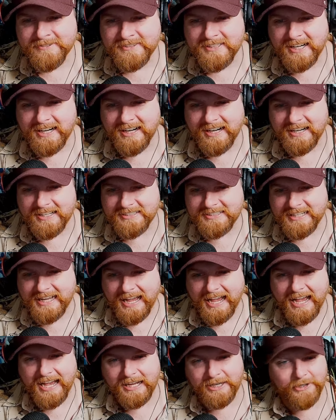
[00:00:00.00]

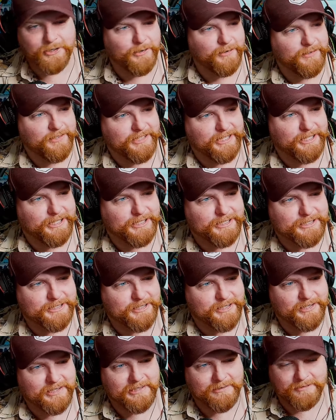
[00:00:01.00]
diagonal in this
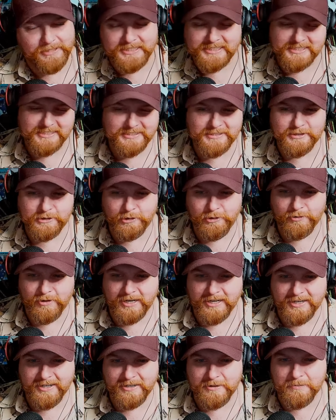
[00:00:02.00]
turn, which
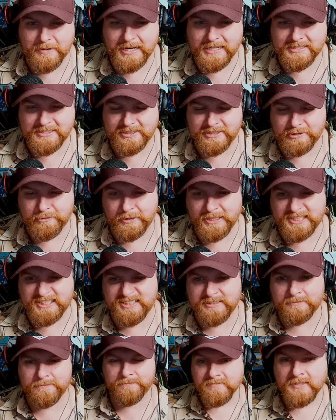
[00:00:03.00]
created a bad
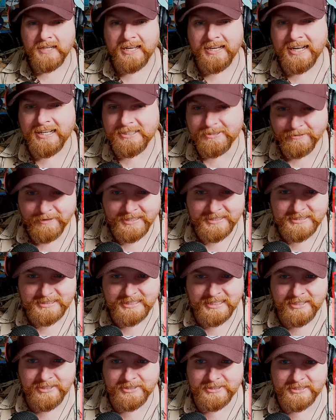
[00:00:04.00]
situation. And that's why it's
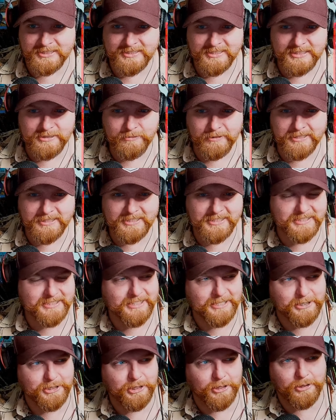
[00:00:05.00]
challenging. That's why this is
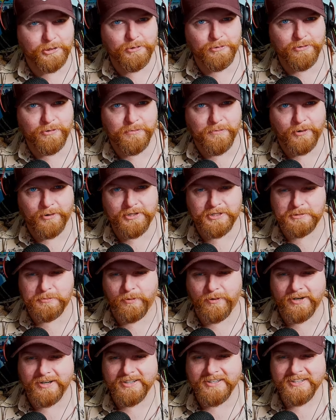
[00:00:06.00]
a cool
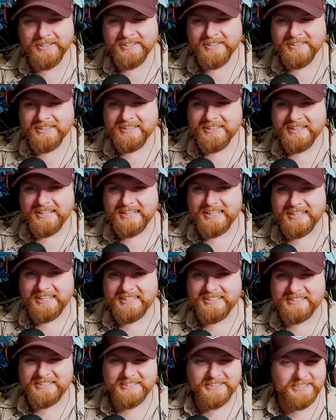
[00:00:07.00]
motorsport.
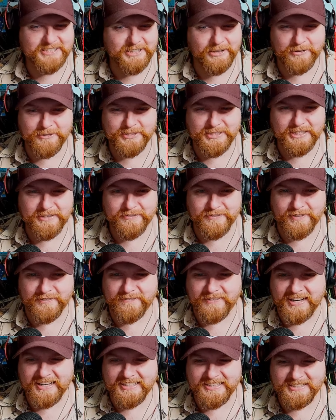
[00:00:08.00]
It's so different,
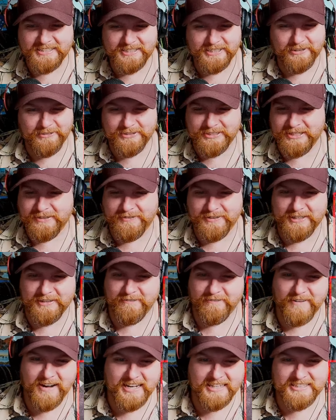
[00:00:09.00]
right? It's so different than
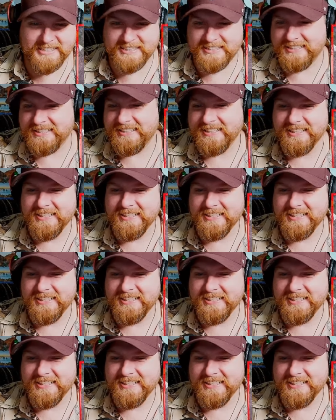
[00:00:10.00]
watching